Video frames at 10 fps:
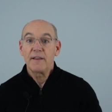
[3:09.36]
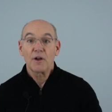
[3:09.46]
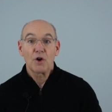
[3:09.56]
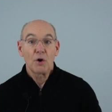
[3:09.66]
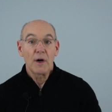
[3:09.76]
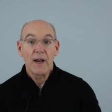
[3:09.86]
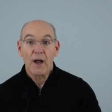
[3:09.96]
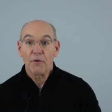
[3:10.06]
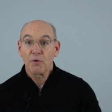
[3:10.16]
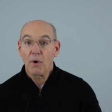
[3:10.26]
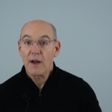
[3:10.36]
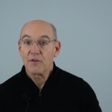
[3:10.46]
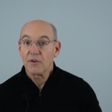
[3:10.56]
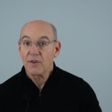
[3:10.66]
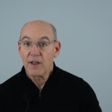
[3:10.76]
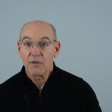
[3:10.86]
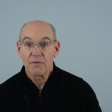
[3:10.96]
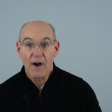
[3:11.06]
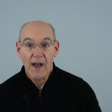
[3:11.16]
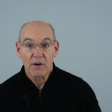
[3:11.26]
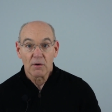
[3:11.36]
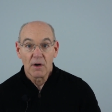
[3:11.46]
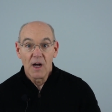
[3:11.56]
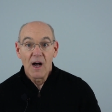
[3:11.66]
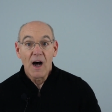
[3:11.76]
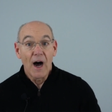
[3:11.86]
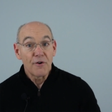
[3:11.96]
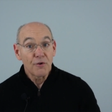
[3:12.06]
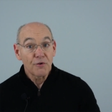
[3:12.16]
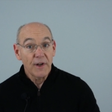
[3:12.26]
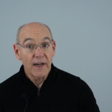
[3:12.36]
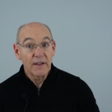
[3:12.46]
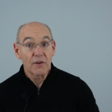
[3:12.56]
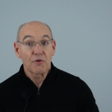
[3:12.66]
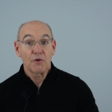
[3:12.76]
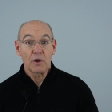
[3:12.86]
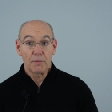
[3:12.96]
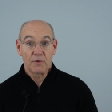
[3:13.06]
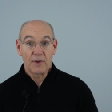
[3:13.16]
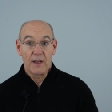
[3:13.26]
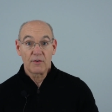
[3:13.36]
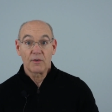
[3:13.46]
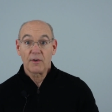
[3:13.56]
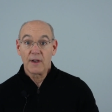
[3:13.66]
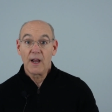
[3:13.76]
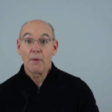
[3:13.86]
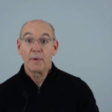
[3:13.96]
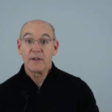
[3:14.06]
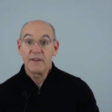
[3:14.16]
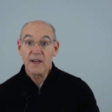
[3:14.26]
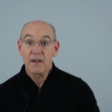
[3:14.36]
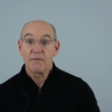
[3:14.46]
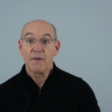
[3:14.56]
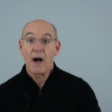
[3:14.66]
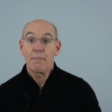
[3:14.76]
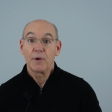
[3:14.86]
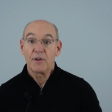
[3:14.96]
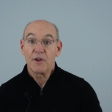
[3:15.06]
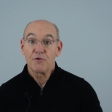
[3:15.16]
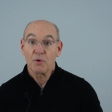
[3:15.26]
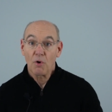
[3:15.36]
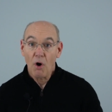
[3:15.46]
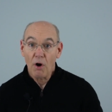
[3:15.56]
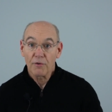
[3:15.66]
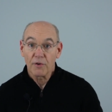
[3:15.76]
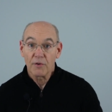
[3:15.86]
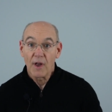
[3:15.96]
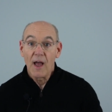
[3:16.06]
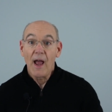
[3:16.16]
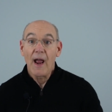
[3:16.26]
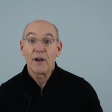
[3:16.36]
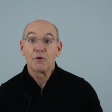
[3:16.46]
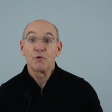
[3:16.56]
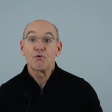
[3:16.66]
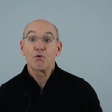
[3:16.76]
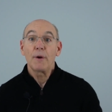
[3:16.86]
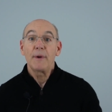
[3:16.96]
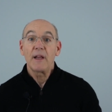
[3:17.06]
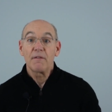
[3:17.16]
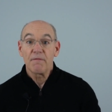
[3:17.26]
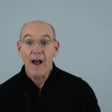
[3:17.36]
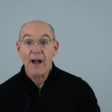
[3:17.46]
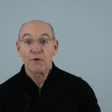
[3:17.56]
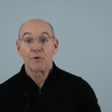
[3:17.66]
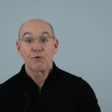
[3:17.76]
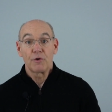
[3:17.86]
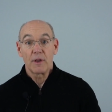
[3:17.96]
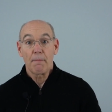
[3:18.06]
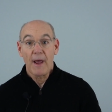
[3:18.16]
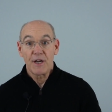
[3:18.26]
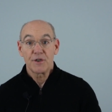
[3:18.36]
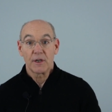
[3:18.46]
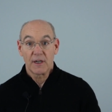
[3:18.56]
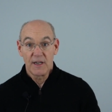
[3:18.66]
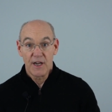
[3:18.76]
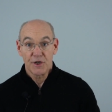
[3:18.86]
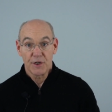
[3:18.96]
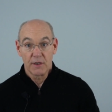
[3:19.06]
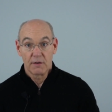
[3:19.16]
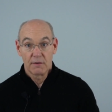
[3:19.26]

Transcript: the current health crisis is vital. Understanding the circumstances can help identify potential causes and contributing factors to the patient condition.